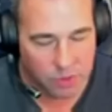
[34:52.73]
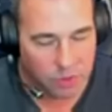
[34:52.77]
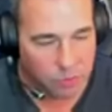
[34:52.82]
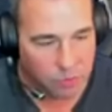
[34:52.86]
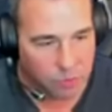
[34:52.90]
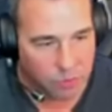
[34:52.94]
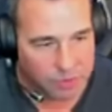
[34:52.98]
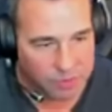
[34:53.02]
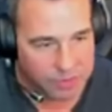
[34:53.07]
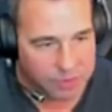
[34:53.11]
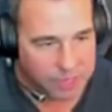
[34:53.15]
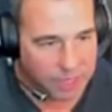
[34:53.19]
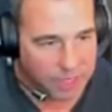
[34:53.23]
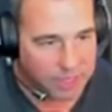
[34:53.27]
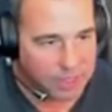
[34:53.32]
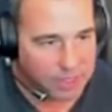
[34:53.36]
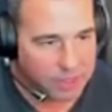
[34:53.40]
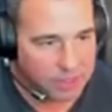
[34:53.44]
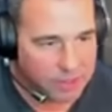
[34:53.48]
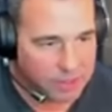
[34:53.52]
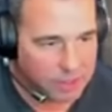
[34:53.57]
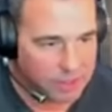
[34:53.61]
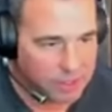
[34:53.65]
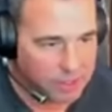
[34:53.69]
with that.
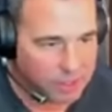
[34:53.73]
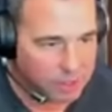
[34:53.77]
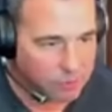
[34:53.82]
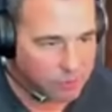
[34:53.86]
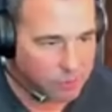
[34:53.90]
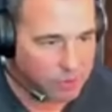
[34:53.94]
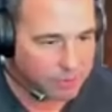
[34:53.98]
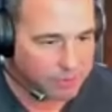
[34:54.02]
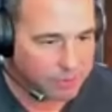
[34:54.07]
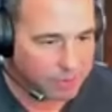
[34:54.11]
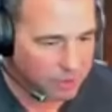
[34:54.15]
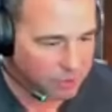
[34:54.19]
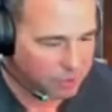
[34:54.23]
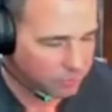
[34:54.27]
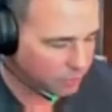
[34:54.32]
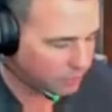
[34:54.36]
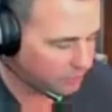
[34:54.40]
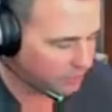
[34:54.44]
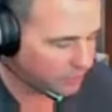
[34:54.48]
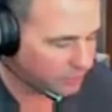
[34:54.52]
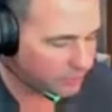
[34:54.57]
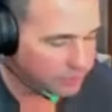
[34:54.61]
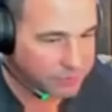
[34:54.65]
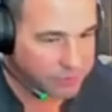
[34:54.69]
We're about
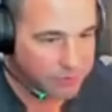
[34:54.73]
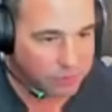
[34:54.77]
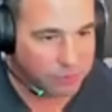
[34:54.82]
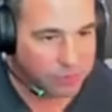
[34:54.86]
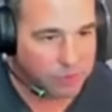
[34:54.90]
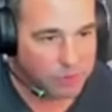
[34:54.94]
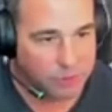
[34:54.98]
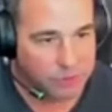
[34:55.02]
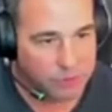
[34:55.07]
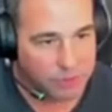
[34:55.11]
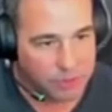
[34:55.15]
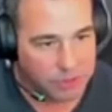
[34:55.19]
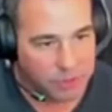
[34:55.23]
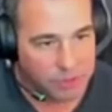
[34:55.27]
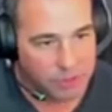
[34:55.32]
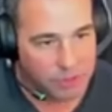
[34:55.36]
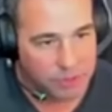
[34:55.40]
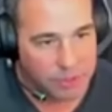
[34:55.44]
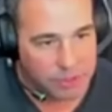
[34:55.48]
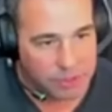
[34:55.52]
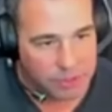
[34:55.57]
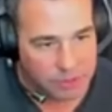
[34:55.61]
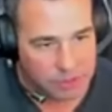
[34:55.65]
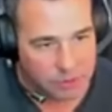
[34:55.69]
150. We don't want to go
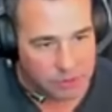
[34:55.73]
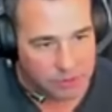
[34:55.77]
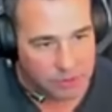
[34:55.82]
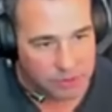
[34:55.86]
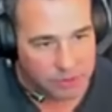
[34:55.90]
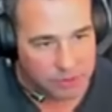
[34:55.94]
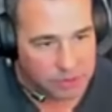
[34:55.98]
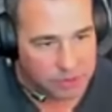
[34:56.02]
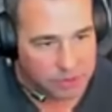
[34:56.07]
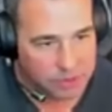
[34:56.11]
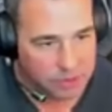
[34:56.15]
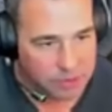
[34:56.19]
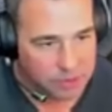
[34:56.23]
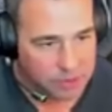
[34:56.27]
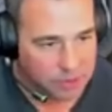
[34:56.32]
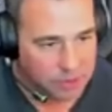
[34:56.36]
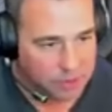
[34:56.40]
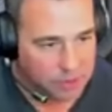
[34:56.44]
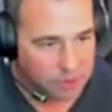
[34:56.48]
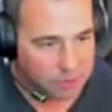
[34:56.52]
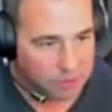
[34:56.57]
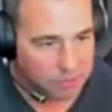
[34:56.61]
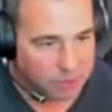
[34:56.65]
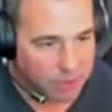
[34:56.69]
any slower than
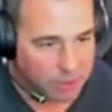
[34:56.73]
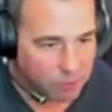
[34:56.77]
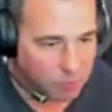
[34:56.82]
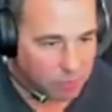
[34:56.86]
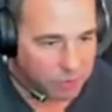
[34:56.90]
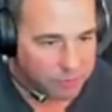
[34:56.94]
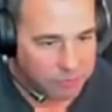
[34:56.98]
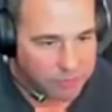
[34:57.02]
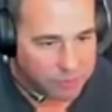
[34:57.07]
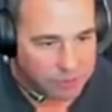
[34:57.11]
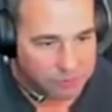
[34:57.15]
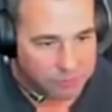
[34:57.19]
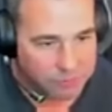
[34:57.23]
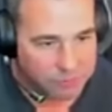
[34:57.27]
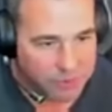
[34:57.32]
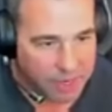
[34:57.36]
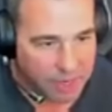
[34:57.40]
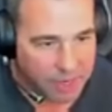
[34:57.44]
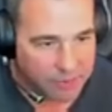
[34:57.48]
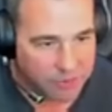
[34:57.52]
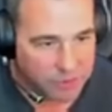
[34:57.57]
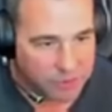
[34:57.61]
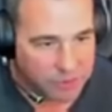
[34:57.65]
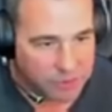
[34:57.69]
about
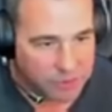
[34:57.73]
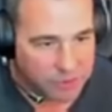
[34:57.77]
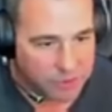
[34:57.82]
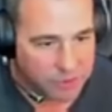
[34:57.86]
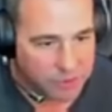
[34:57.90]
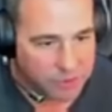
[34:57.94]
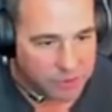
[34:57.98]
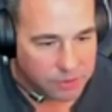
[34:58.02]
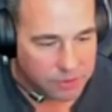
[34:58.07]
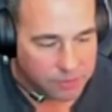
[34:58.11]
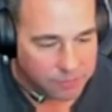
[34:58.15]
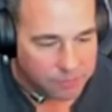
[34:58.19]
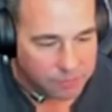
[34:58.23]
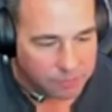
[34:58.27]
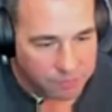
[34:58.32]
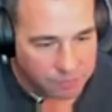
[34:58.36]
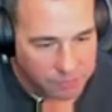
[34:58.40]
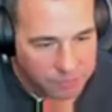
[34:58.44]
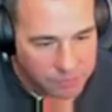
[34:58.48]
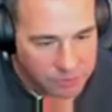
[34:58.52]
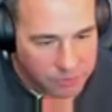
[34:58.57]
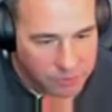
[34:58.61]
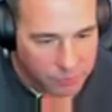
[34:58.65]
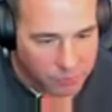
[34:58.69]
155 or so.
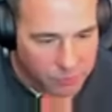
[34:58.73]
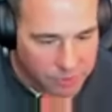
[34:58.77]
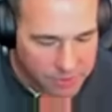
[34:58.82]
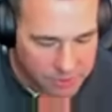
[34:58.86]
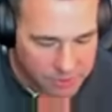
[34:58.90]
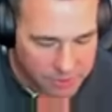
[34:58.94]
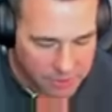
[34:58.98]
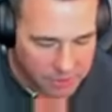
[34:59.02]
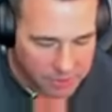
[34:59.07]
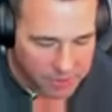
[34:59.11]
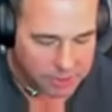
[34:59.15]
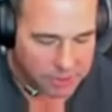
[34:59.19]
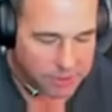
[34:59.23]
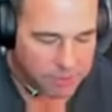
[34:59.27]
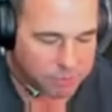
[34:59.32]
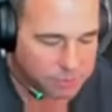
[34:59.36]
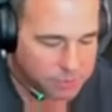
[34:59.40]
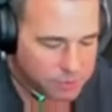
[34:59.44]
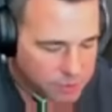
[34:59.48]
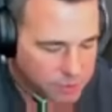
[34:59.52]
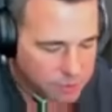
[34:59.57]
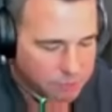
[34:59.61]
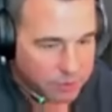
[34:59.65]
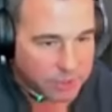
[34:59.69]
You want to kind of keep the
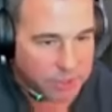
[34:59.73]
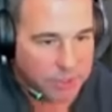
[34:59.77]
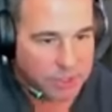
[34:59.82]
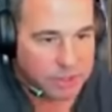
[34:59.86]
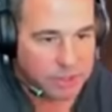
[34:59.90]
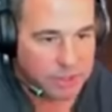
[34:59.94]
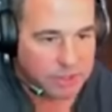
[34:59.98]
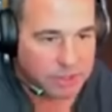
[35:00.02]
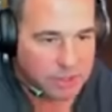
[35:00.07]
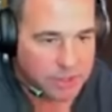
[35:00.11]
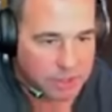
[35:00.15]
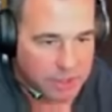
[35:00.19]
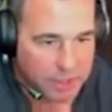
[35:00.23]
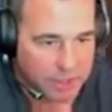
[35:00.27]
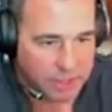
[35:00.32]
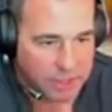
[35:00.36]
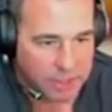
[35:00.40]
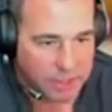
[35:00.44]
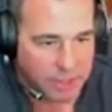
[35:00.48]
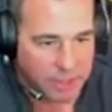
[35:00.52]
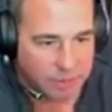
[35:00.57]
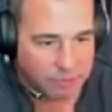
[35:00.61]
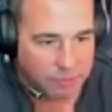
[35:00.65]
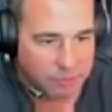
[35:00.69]
speed
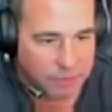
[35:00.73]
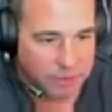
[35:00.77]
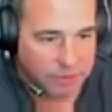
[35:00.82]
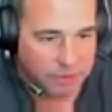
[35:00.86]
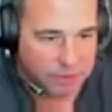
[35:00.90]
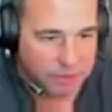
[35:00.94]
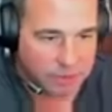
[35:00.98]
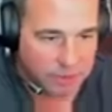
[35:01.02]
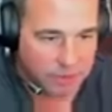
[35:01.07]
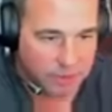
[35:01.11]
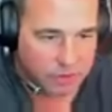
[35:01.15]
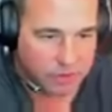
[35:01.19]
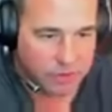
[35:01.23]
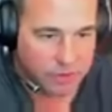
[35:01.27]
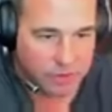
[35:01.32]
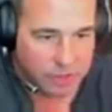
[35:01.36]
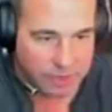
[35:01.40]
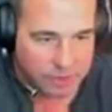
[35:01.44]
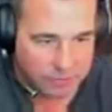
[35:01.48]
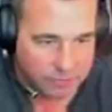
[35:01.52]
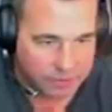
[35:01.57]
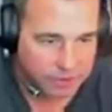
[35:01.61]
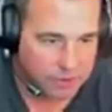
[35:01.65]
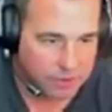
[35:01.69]
slightly up with this aircraft,